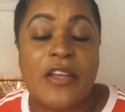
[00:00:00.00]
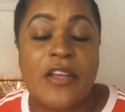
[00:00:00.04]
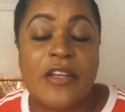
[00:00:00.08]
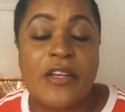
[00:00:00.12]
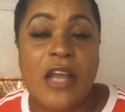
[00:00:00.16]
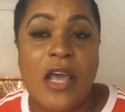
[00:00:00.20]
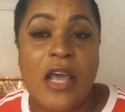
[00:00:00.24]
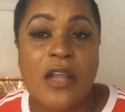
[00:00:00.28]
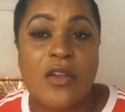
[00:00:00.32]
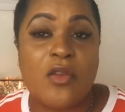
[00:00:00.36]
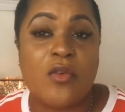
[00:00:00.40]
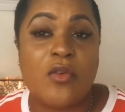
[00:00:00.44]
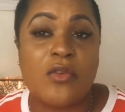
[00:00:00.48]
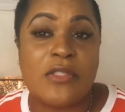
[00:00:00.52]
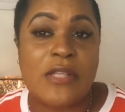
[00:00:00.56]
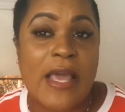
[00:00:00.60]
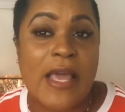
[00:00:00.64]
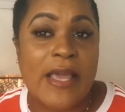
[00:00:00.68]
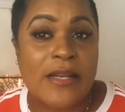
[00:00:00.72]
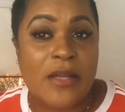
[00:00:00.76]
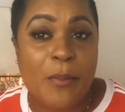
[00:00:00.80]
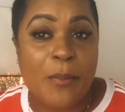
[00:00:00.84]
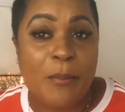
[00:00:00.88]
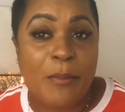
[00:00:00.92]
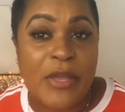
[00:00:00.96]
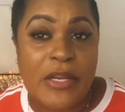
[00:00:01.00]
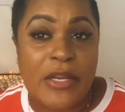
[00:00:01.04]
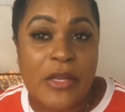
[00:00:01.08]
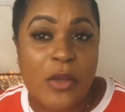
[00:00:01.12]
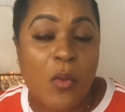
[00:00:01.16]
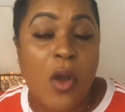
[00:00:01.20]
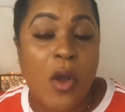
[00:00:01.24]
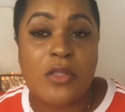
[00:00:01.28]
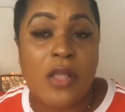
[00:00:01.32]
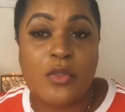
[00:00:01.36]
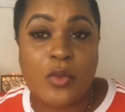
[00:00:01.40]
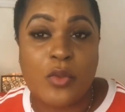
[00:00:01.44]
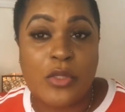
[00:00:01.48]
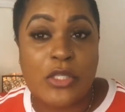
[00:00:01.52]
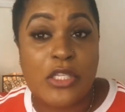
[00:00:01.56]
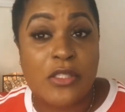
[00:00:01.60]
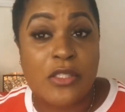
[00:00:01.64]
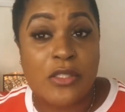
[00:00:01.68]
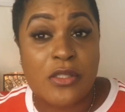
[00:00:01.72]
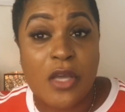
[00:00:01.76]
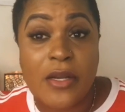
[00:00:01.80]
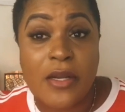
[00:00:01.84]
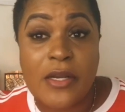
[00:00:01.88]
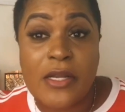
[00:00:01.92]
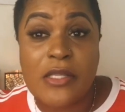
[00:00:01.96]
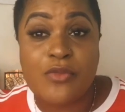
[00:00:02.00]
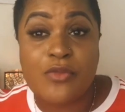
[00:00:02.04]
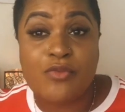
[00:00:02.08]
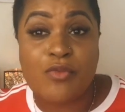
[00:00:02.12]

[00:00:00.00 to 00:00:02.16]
They're not those like the mini ones, which is nothing